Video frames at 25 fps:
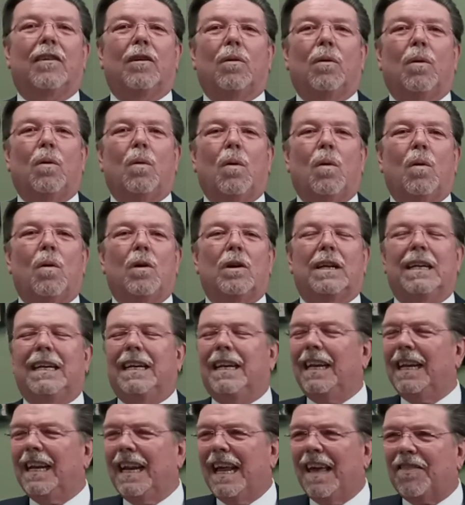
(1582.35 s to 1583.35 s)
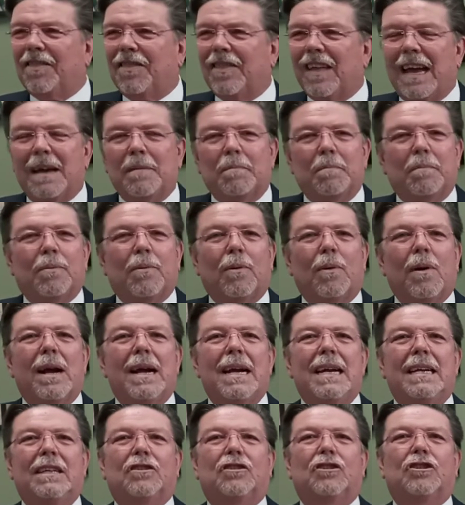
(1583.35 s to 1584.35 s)
the Lord and let that
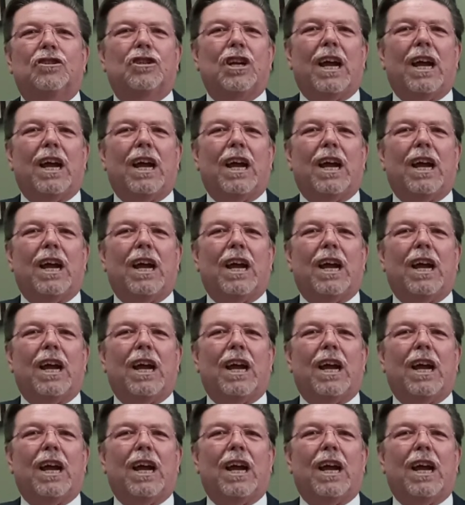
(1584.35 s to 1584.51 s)
praise